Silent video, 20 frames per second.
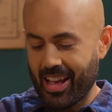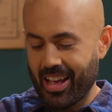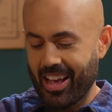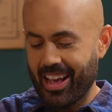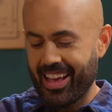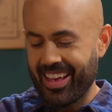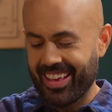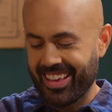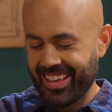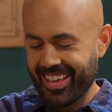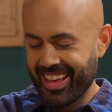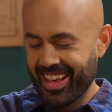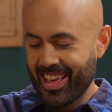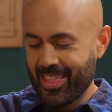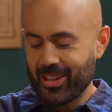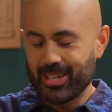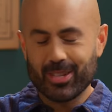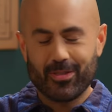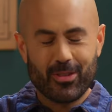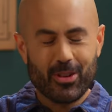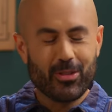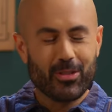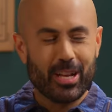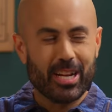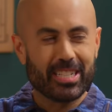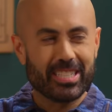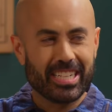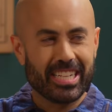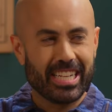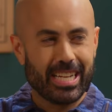I, there's a few
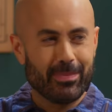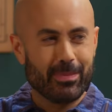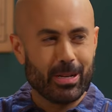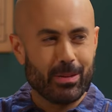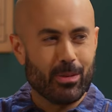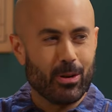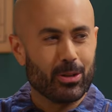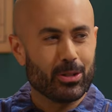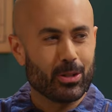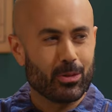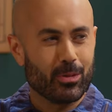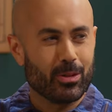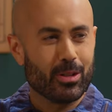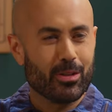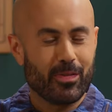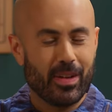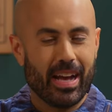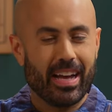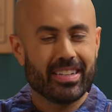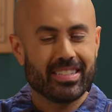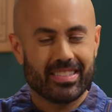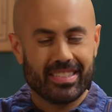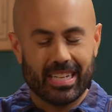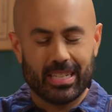things that can get me emotional really fast,